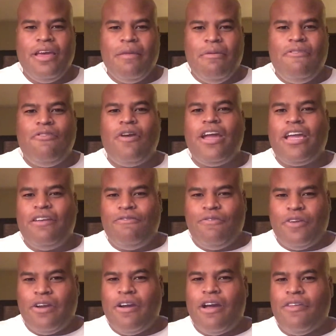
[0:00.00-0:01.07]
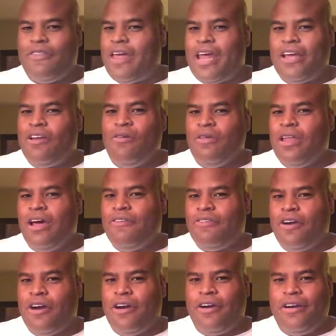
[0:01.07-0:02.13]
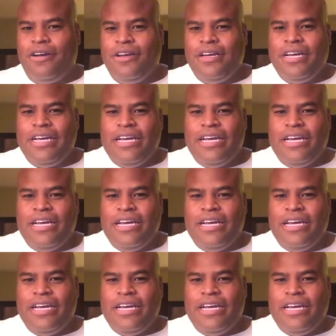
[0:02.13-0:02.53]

before I can figure out that I don't love her.